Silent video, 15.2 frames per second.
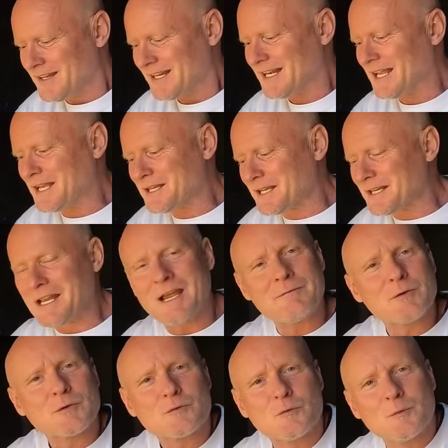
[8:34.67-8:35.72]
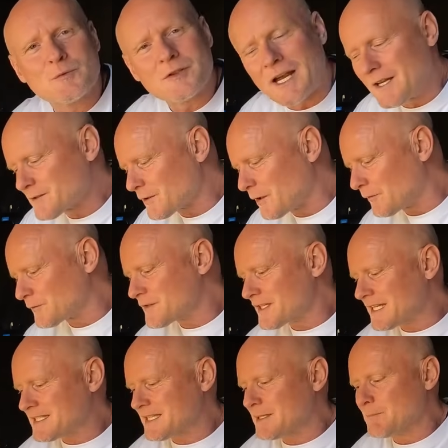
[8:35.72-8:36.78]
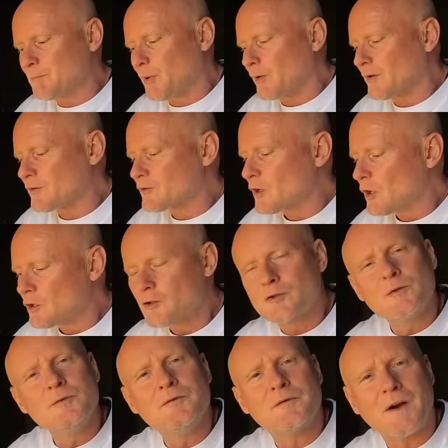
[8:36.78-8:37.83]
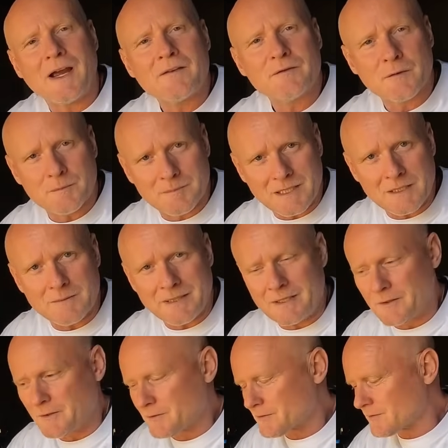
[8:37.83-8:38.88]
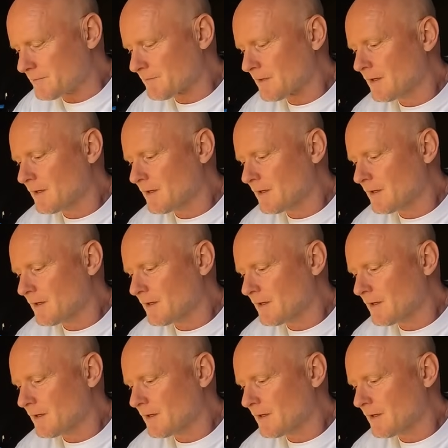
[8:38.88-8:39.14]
It had an average group size of 16.25 millimeters.